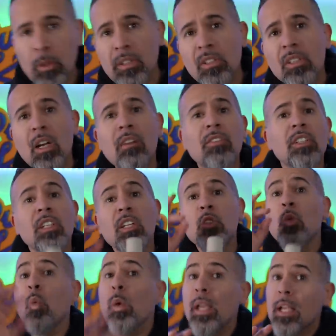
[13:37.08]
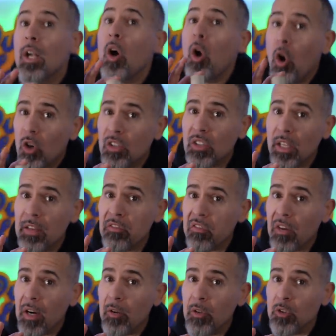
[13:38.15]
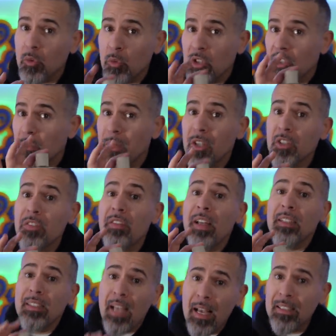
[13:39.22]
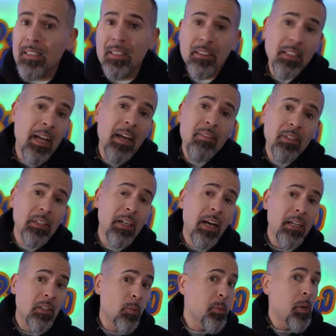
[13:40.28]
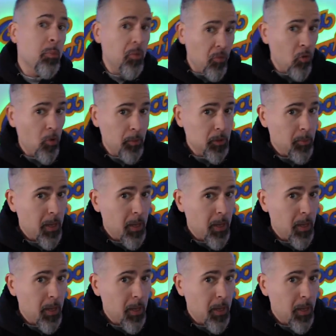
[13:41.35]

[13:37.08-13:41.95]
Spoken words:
We discovered this week All Saint fragrance, which smells fantastic. Not everything has to be a performance